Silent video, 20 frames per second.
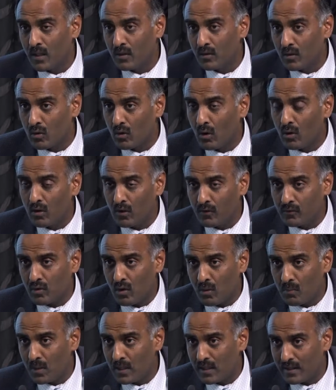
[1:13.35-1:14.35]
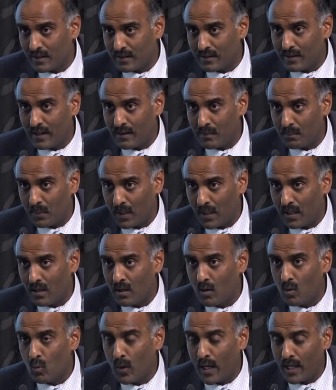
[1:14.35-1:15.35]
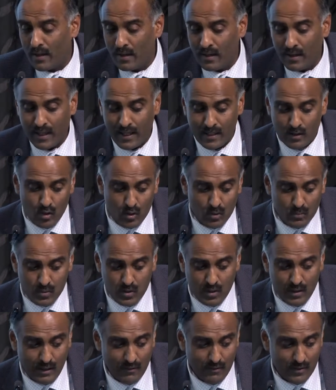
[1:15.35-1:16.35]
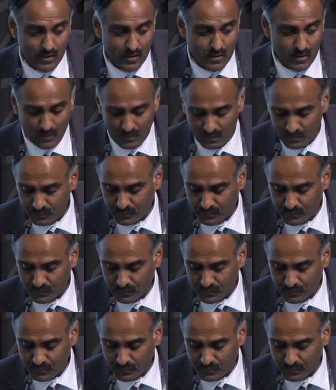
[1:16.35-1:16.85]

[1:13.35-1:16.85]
the role of thrombolytic therapy, when and whom to give it to.